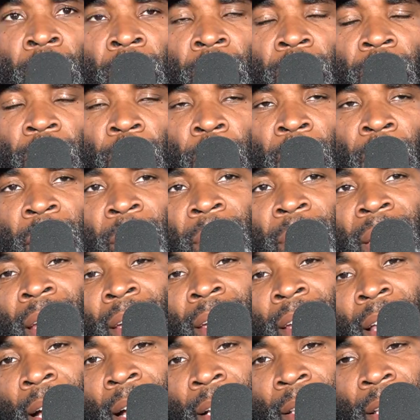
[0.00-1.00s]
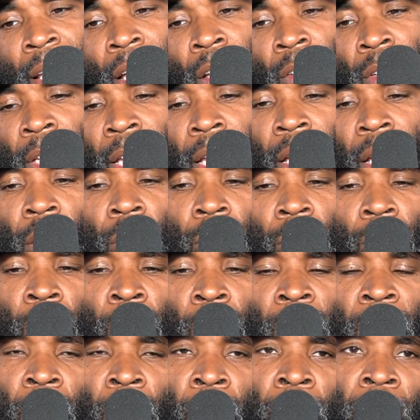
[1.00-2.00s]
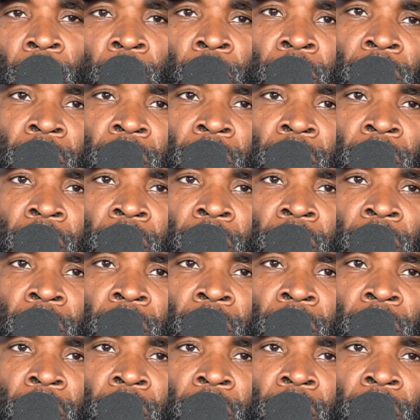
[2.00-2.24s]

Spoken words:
Frank being knocked out, now where